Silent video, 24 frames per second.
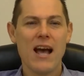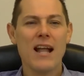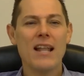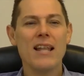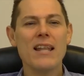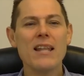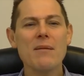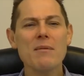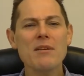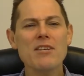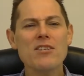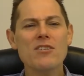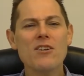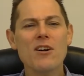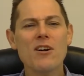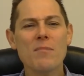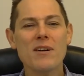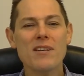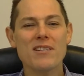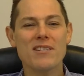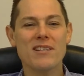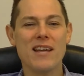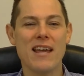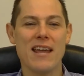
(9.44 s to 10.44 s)
Let me start
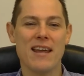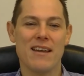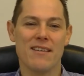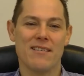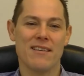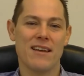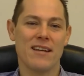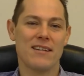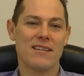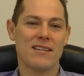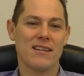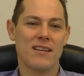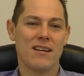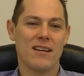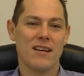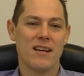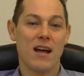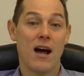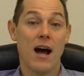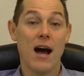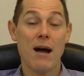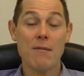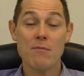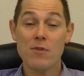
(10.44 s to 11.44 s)
by saying that
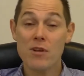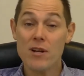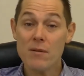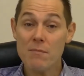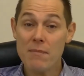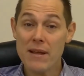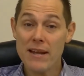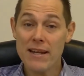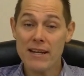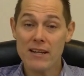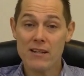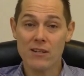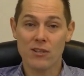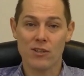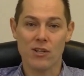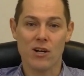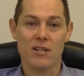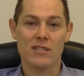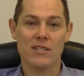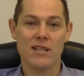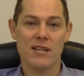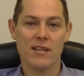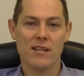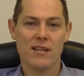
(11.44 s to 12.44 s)
I'm not a medical
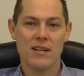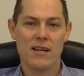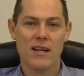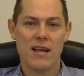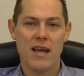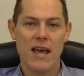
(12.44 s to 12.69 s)
doctor,